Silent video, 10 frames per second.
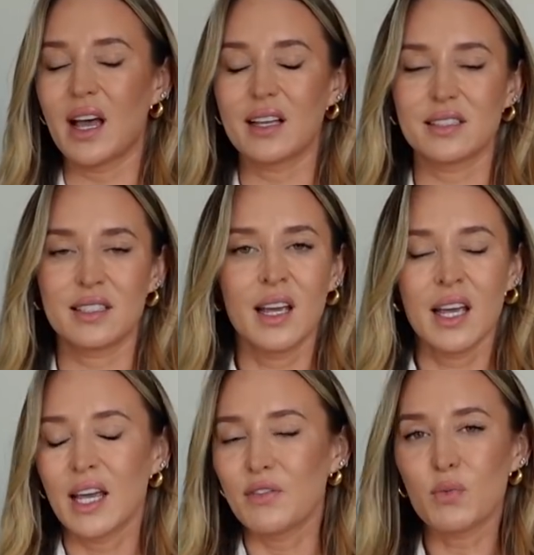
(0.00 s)
as
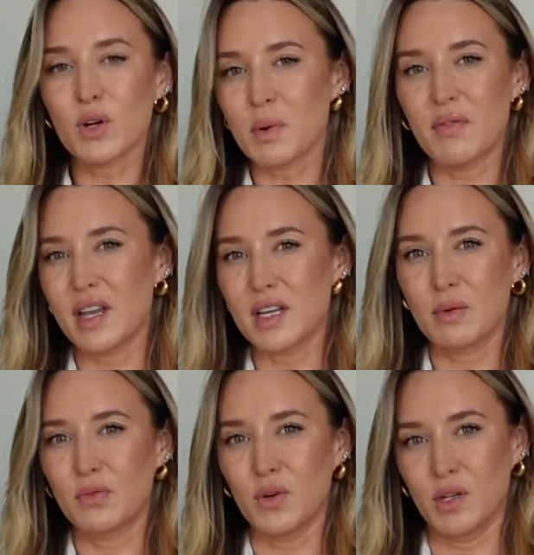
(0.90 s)
if you've watched my videos
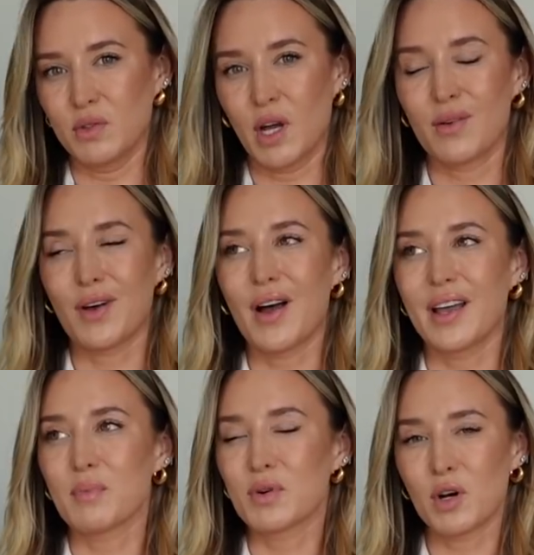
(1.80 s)
before, you'll know that
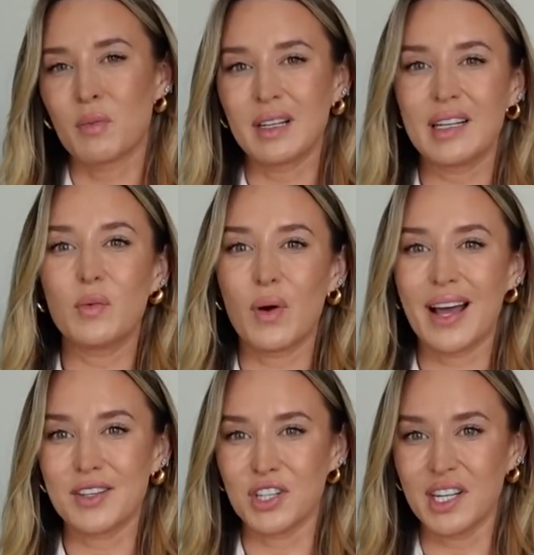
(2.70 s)
I predominantly
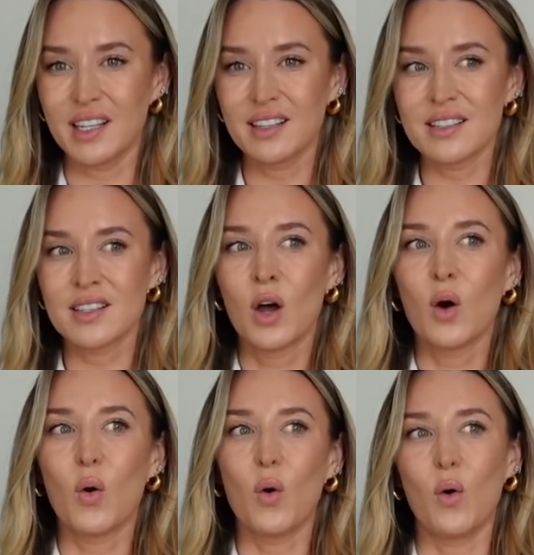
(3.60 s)
wear jeans
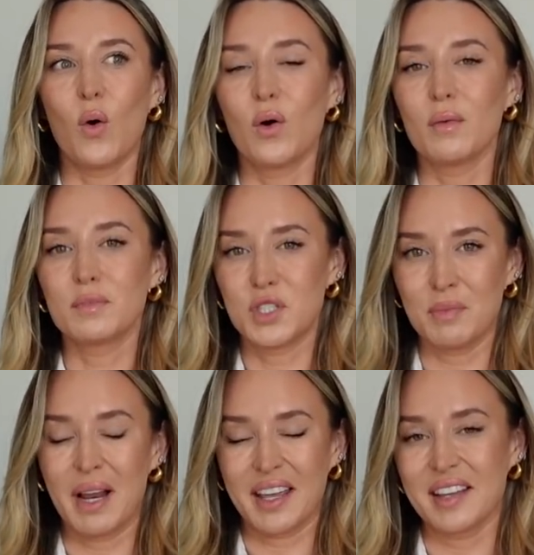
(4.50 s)
or
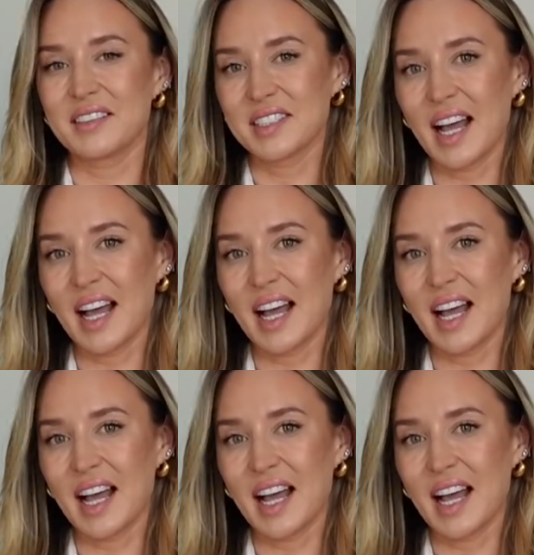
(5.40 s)
gym leggings.